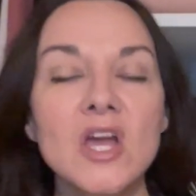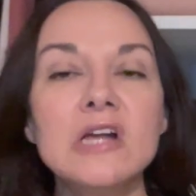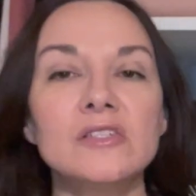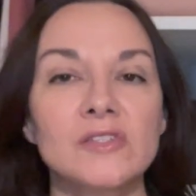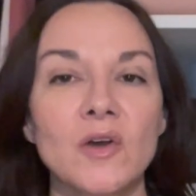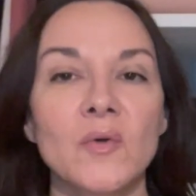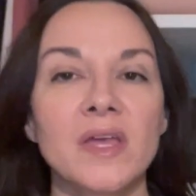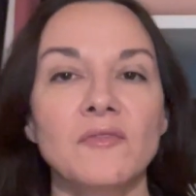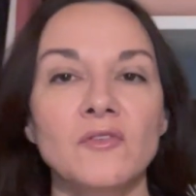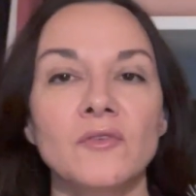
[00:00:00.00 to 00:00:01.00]
So
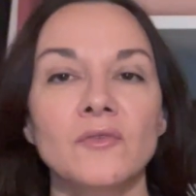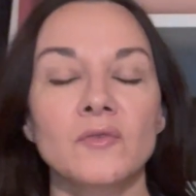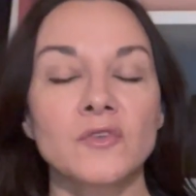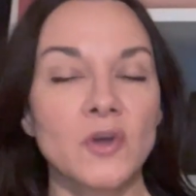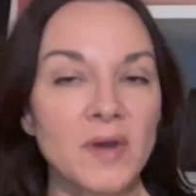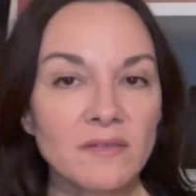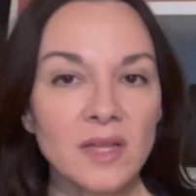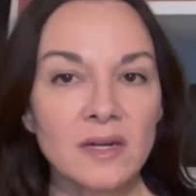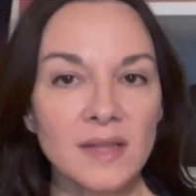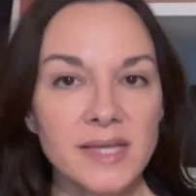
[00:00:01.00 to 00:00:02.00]
if you don't have a lot
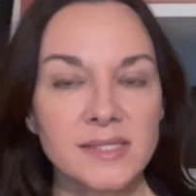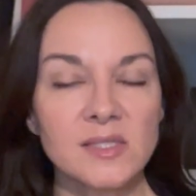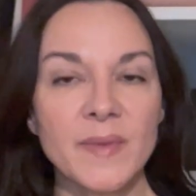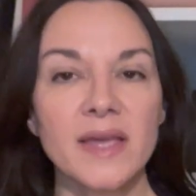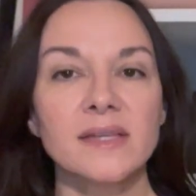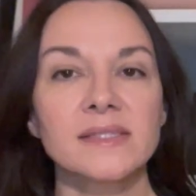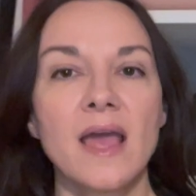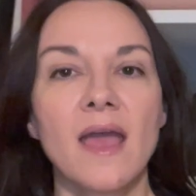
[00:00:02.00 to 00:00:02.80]
of closet space,